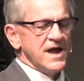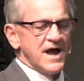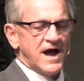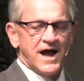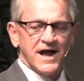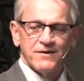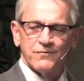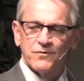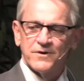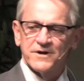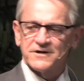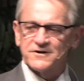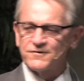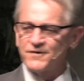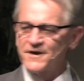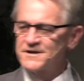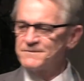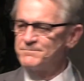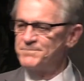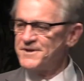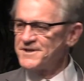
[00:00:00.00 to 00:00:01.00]
I want a
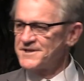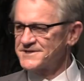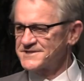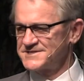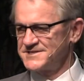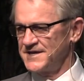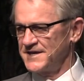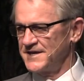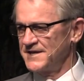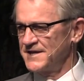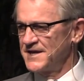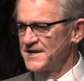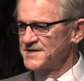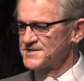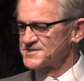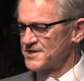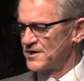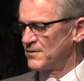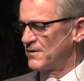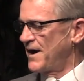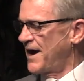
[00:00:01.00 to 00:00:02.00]
credibility,
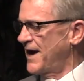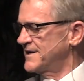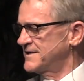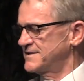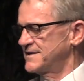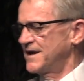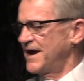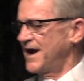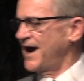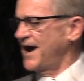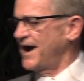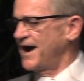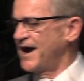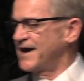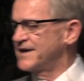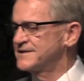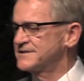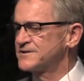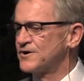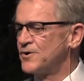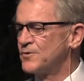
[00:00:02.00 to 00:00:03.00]
so I, I, I
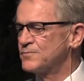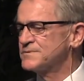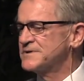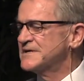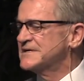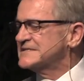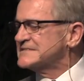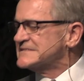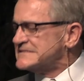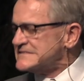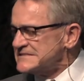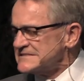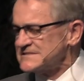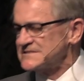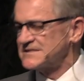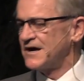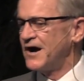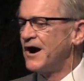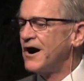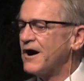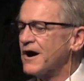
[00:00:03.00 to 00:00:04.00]
don't
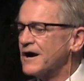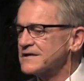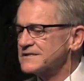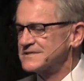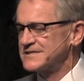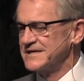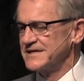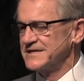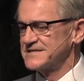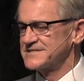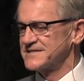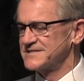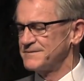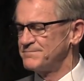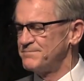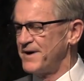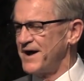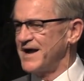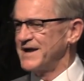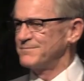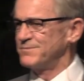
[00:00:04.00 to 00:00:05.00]
the hard things of the
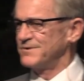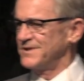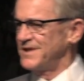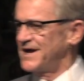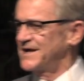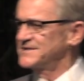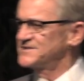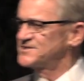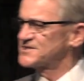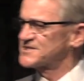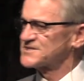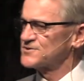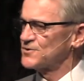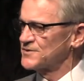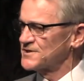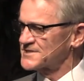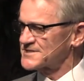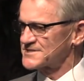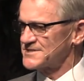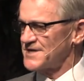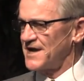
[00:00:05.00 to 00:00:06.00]
Bible I just sort
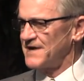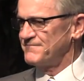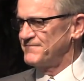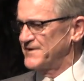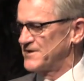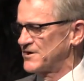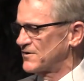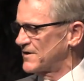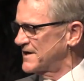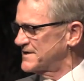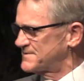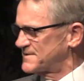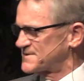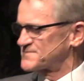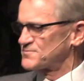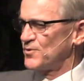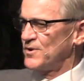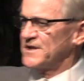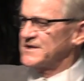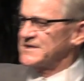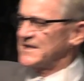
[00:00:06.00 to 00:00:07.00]
of soften or i just
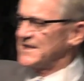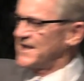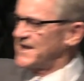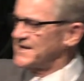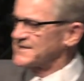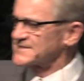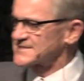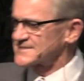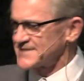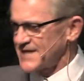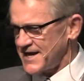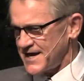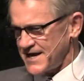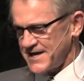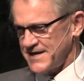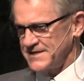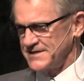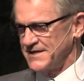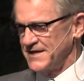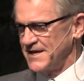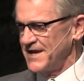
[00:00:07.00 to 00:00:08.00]
willing to lay
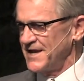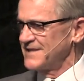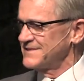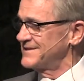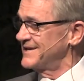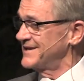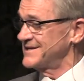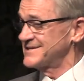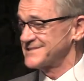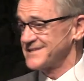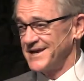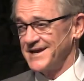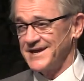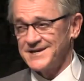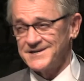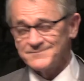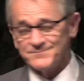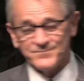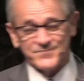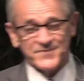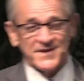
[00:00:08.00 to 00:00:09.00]
aside. Things
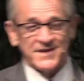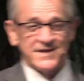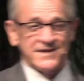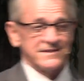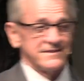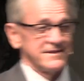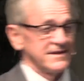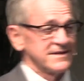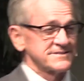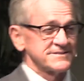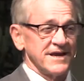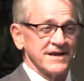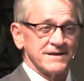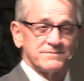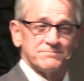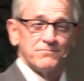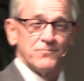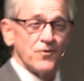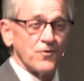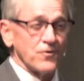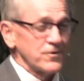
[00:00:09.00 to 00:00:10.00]
like things like
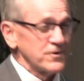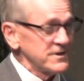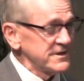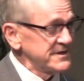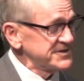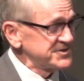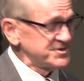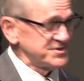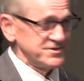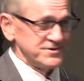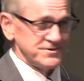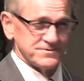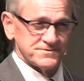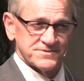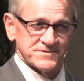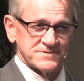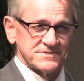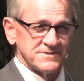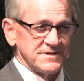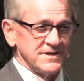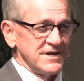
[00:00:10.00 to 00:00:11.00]
moral
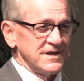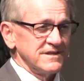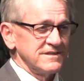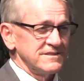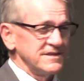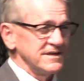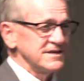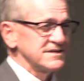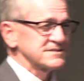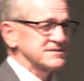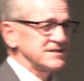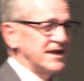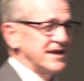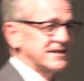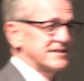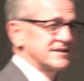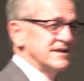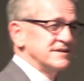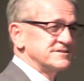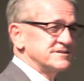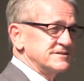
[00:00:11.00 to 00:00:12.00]
issues, things
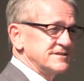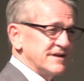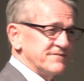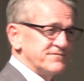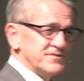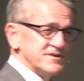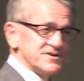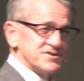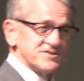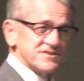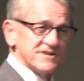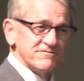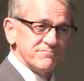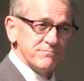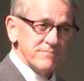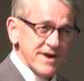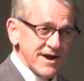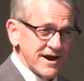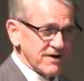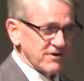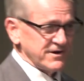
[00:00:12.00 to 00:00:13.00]
like the definition of
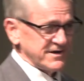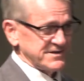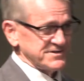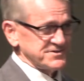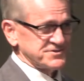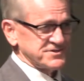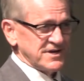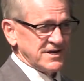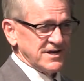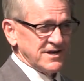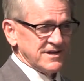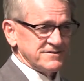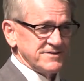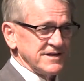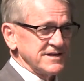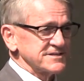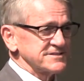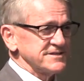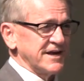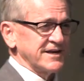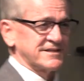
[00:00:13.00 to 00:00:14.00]
marriage,
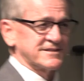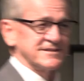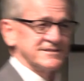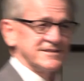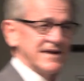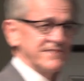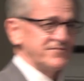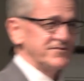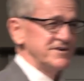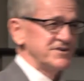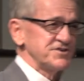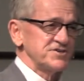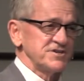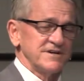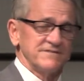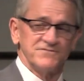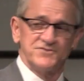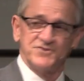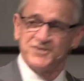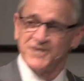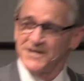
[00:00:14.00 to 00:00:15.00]
things like the definition
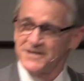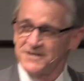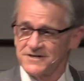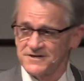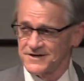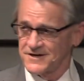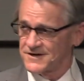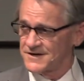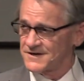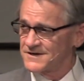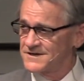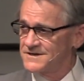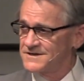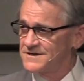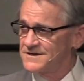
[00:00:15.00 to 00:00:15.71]
of gender.